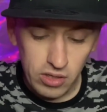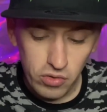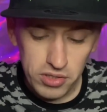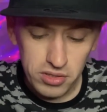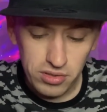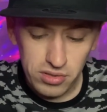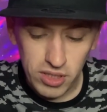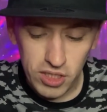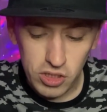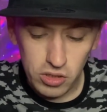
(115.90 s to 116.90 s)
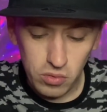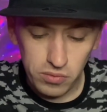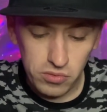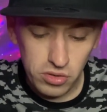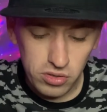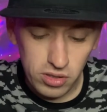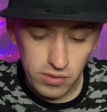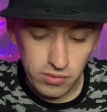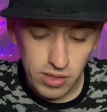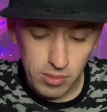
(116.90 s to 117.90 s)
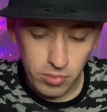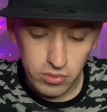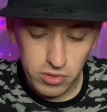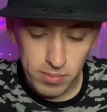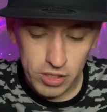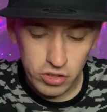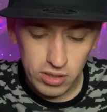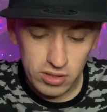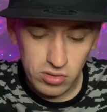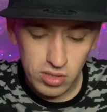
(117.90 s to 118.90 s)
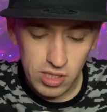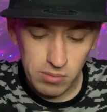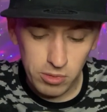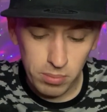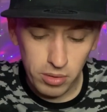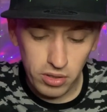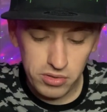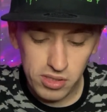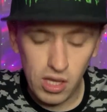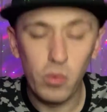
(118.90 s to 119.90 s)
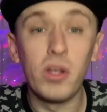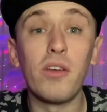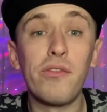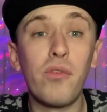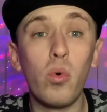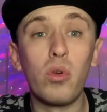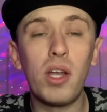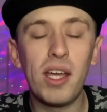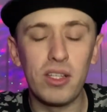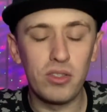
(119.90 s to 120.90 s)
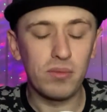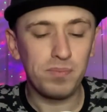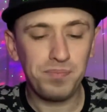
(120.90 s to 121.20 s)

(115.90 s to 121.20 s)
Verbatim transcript: Crazy good taste with just enough of that monster magic to keep the party going for days.